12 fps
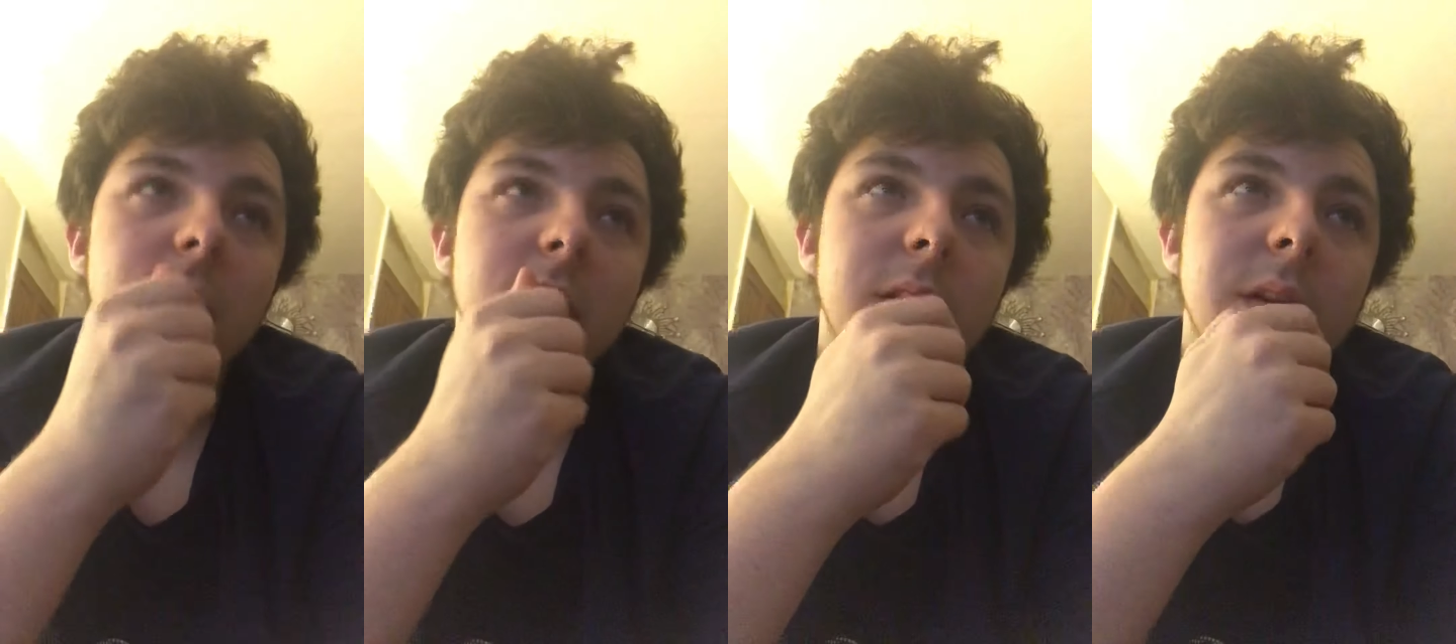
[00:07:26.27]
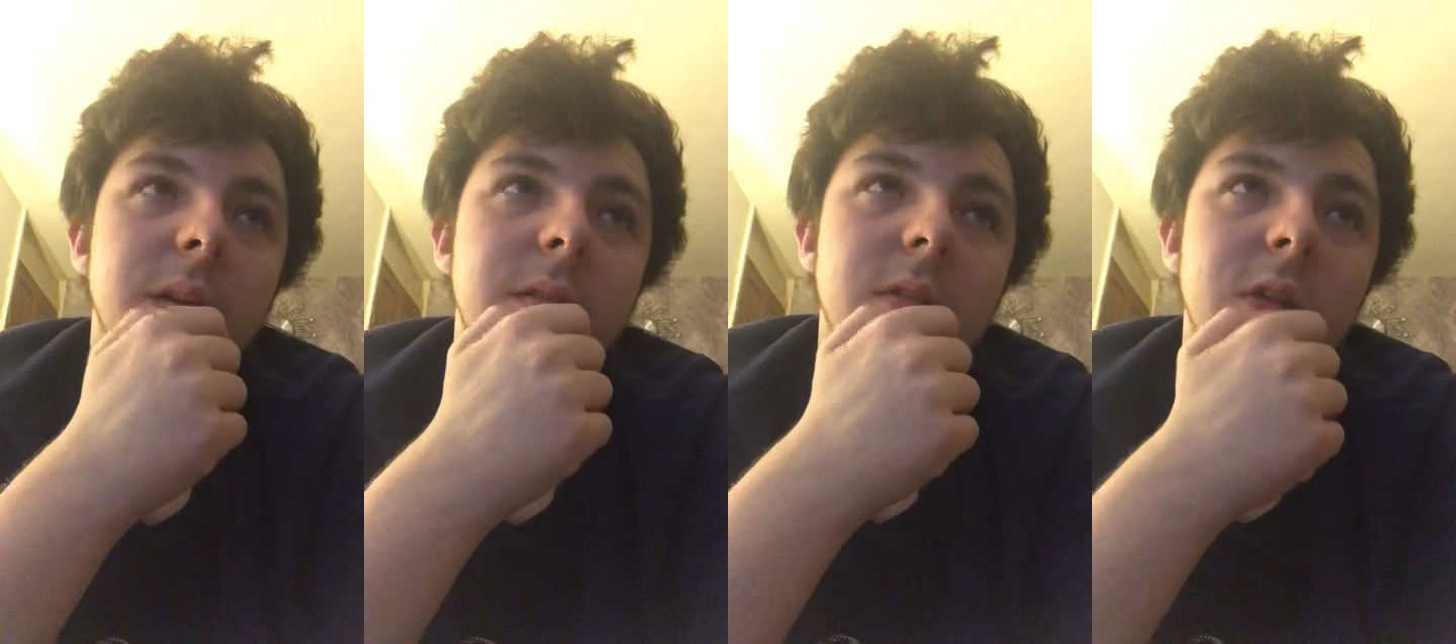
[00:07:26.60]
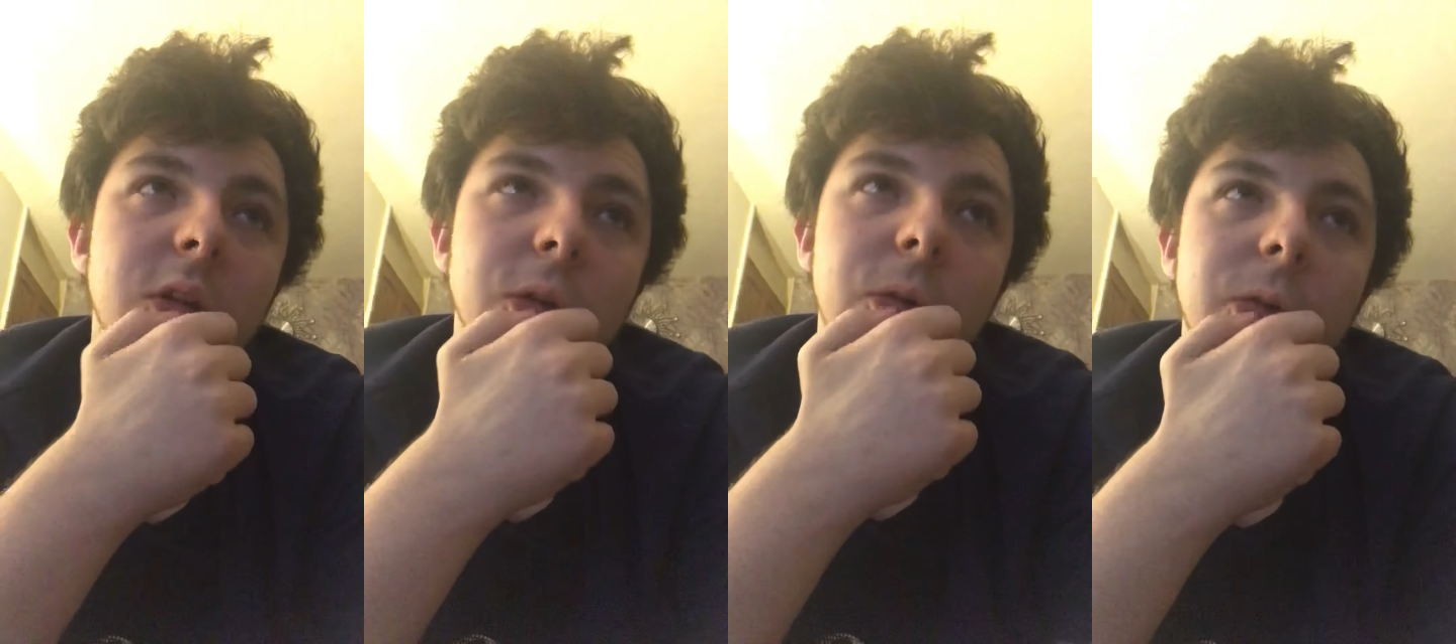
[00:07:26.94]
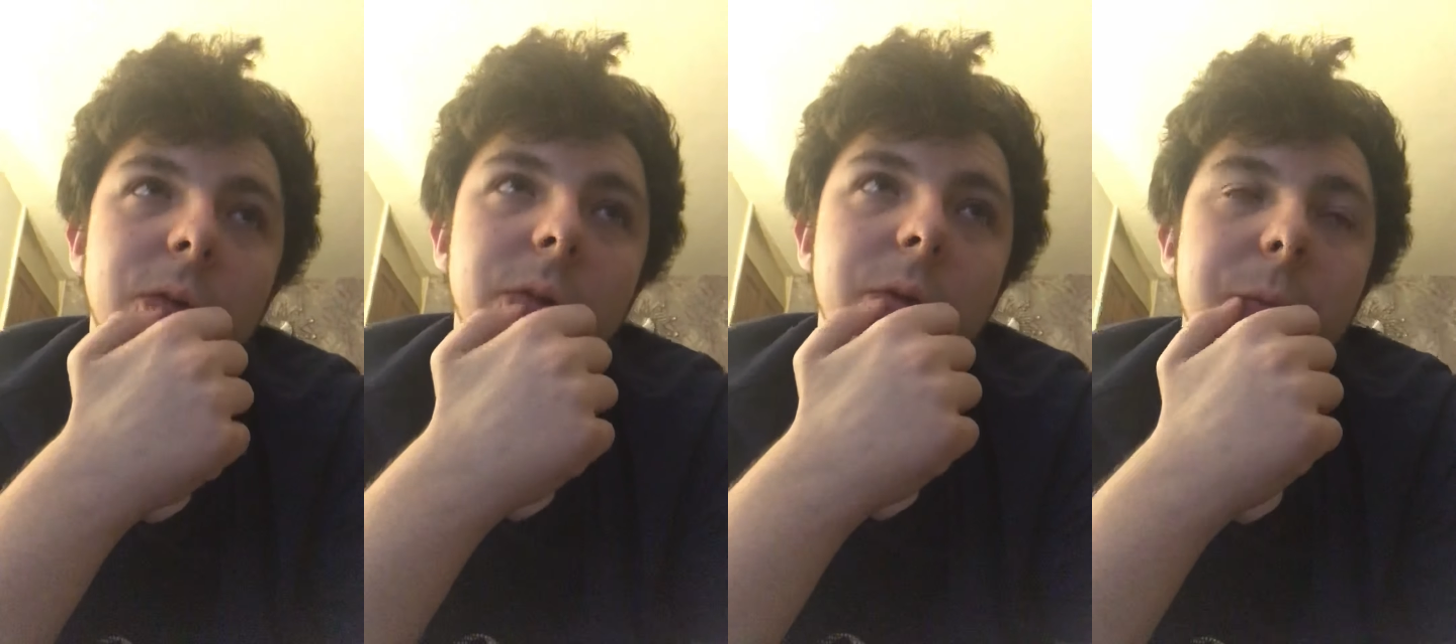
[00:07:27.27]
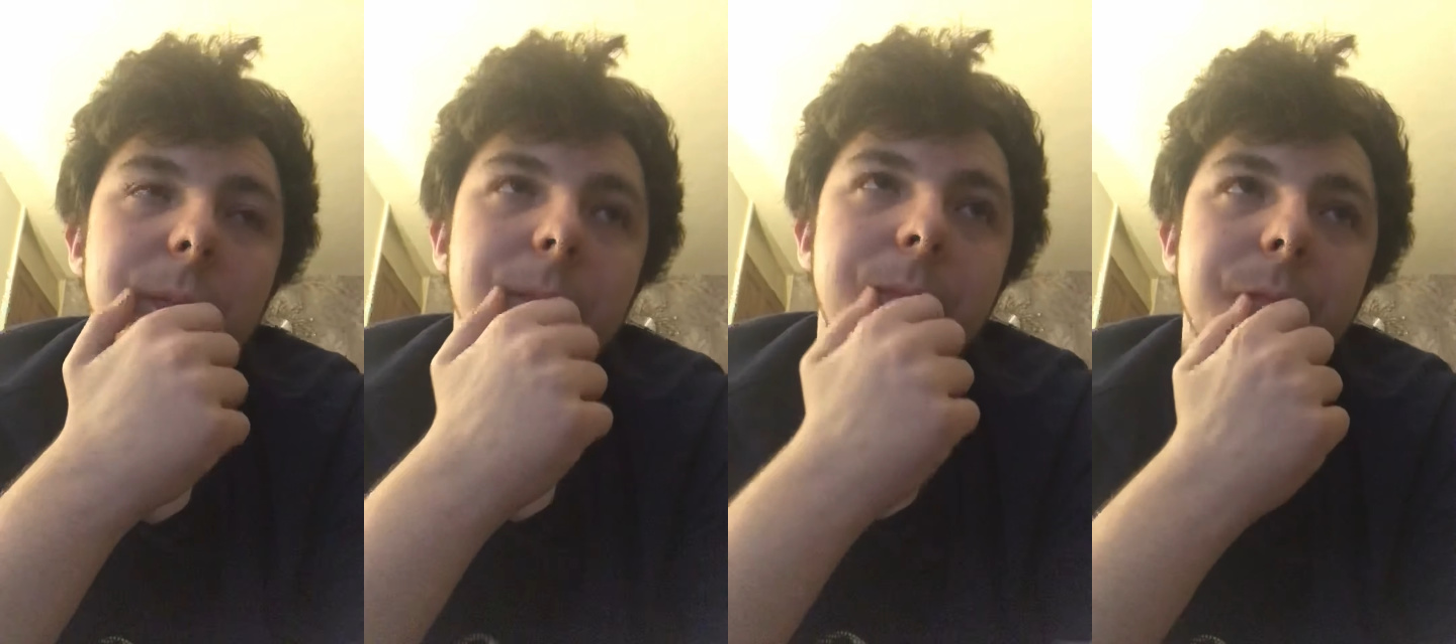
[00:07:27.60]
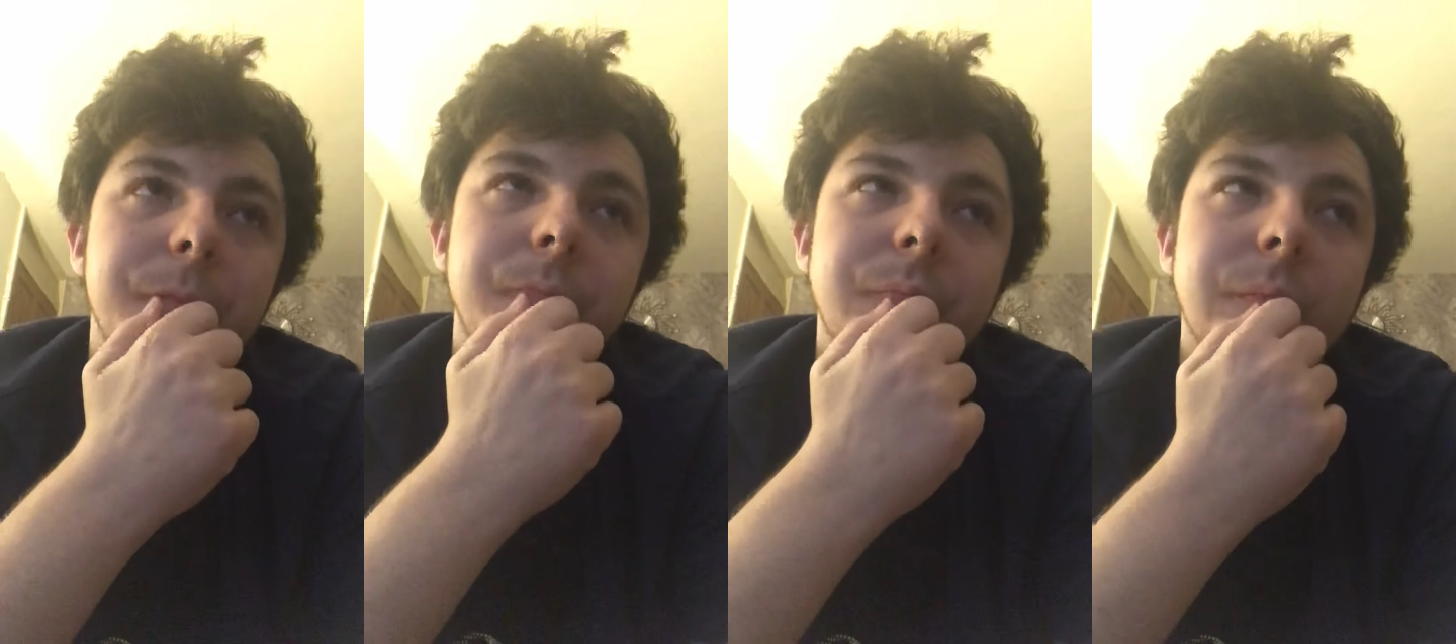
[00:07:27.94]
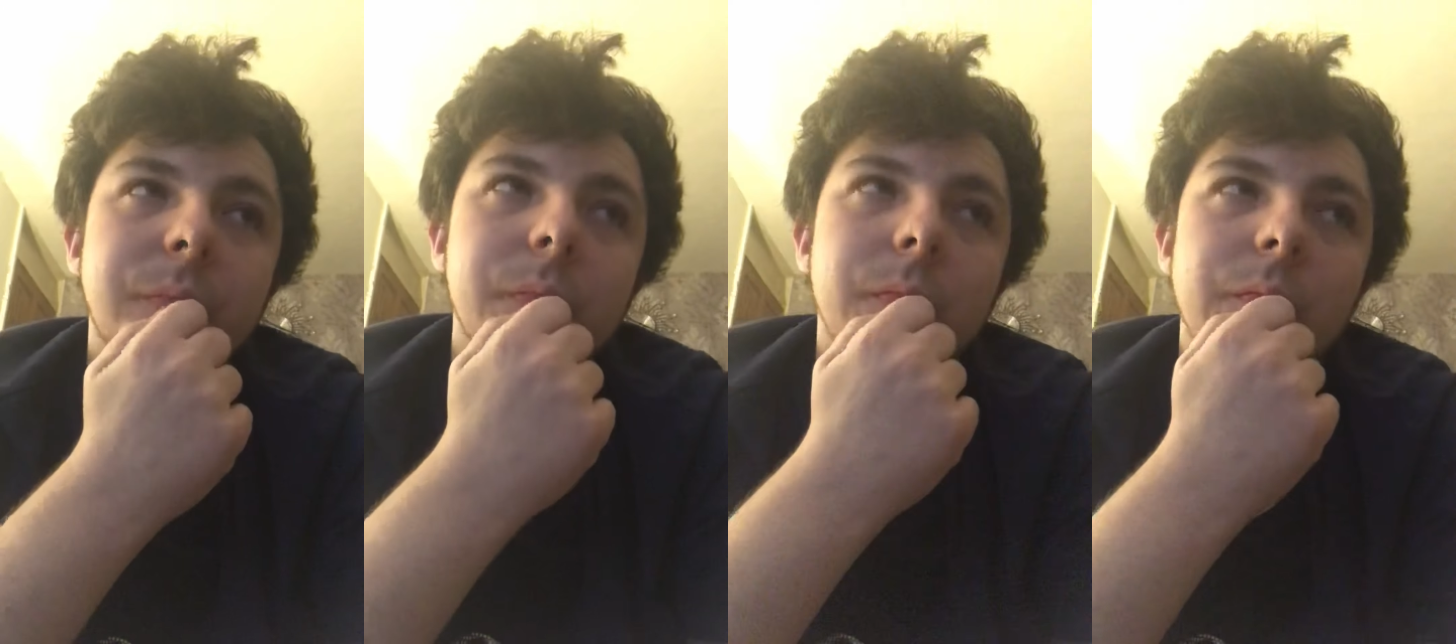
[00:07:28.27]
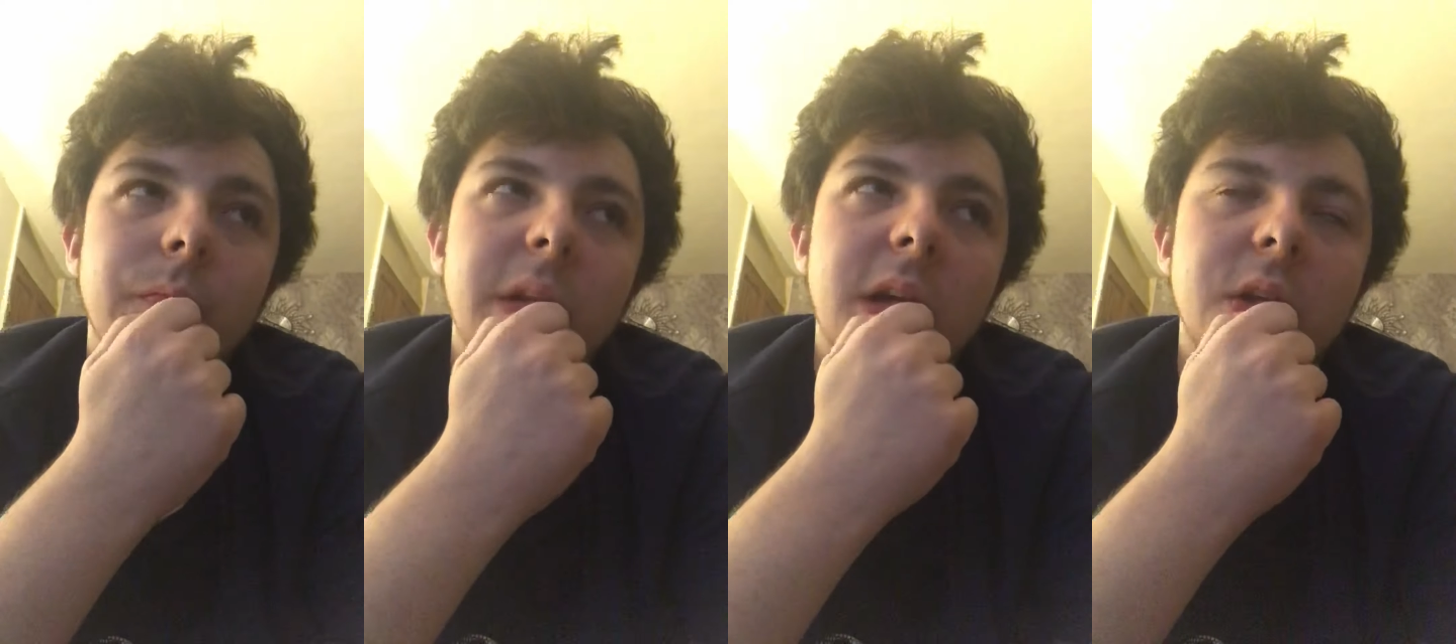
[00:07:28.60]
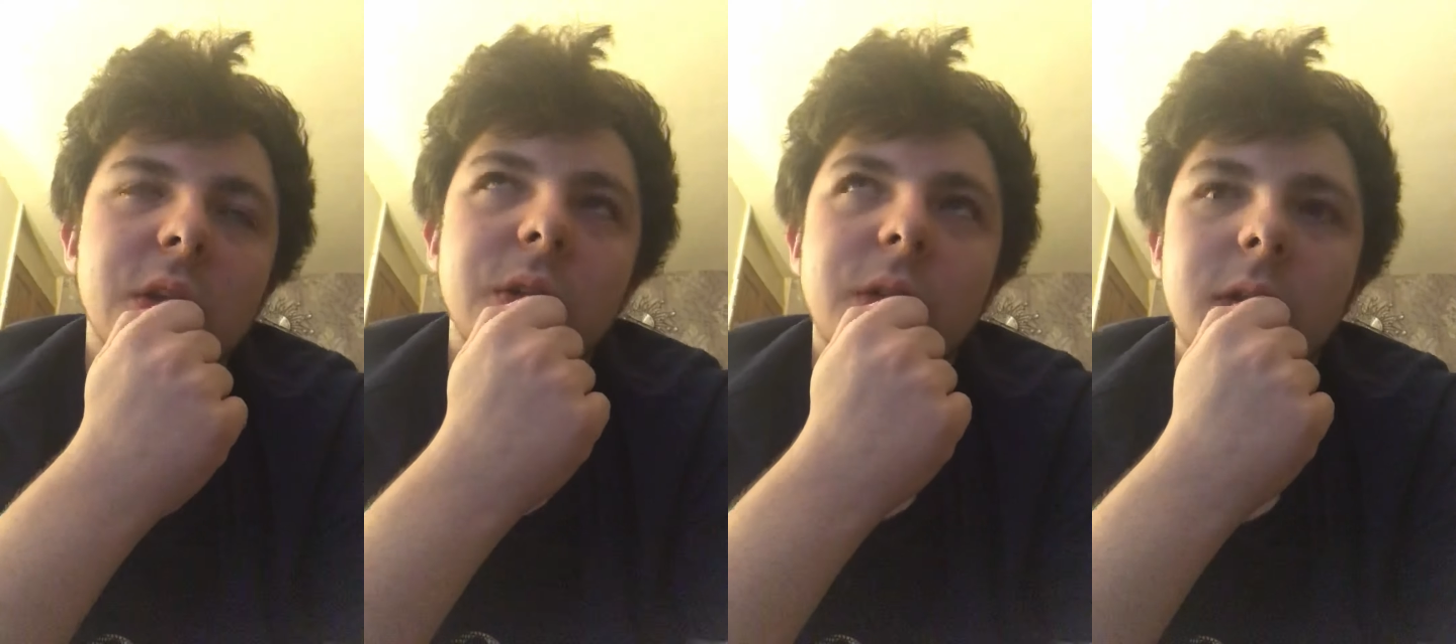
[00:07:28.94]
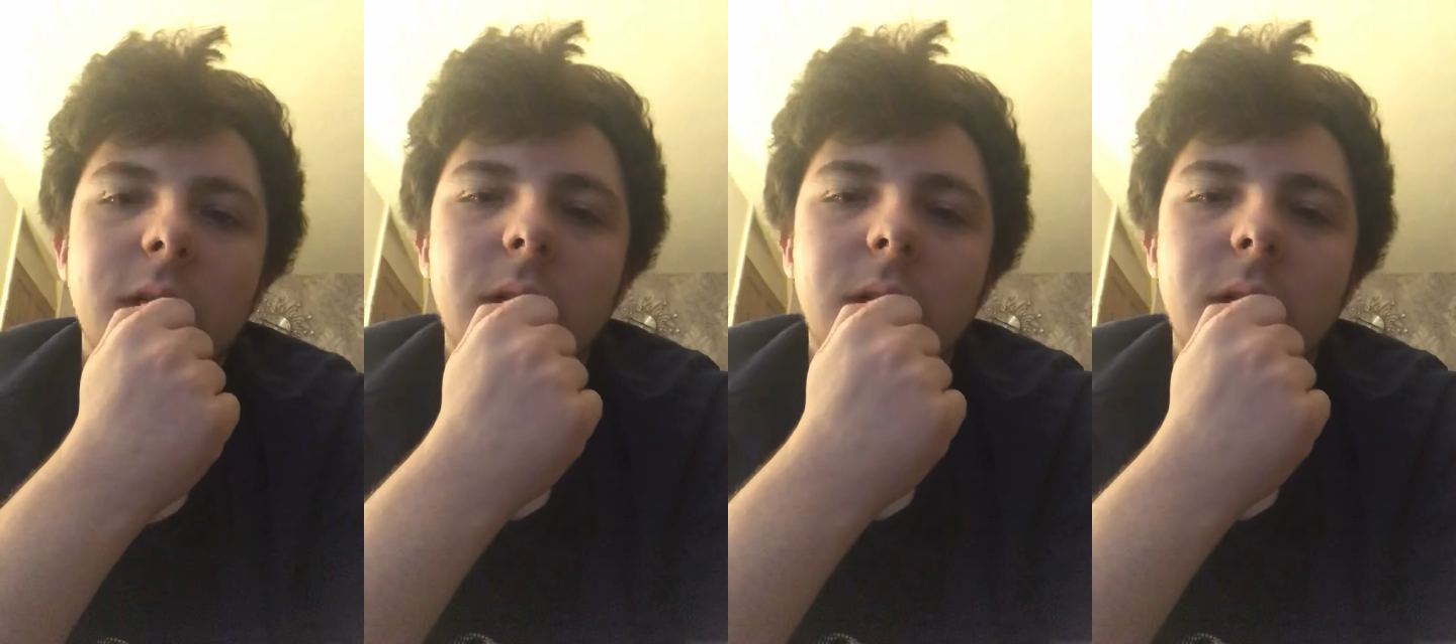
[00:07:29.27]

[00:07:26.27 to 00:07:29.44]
It's just, I just